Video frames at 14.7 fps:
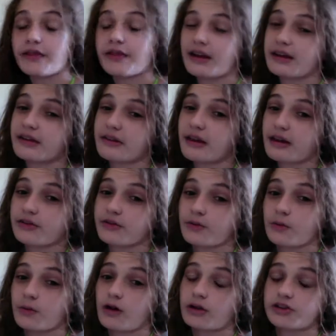Thanks guys for
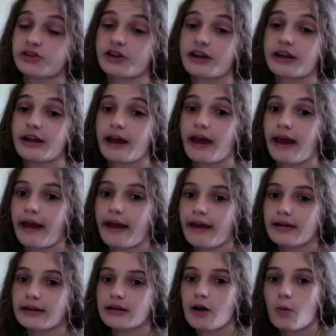watching,
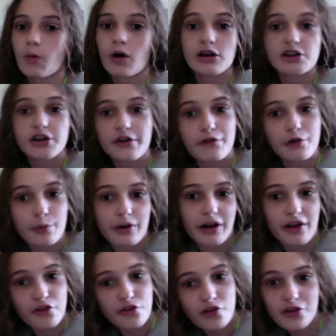and watch everyone
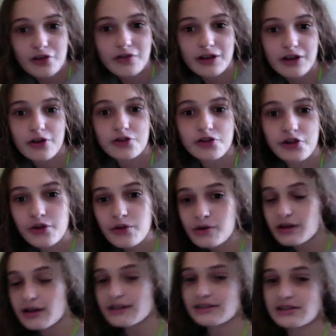else's videos too,
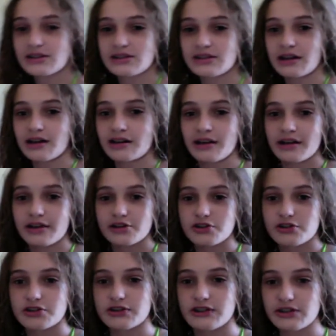because it's not
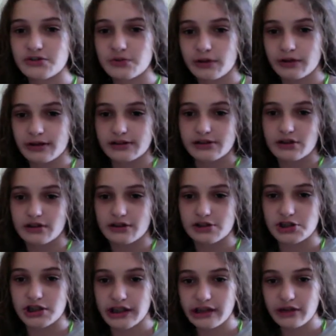just this one that's on the
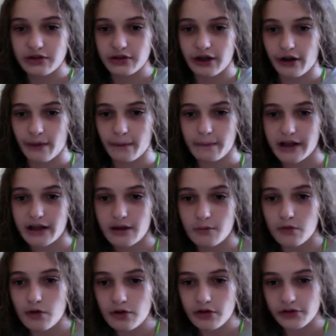channel, there are many
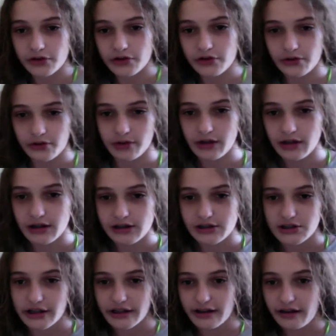more, so
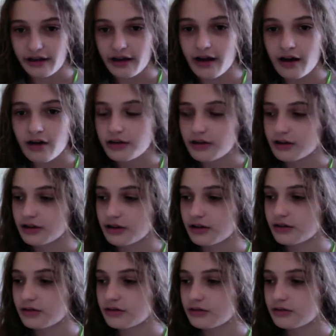check it out, you
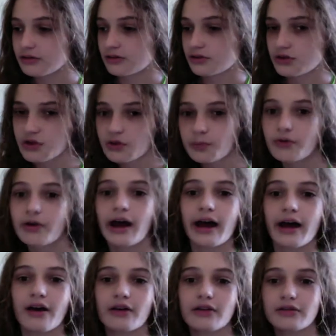know, snoop
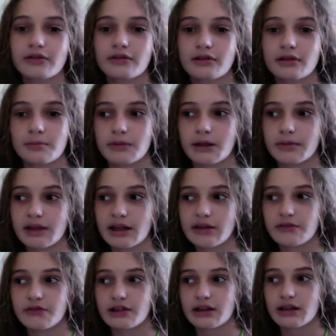around, maybe
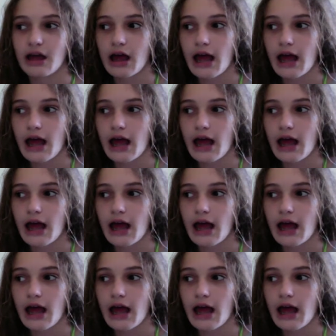even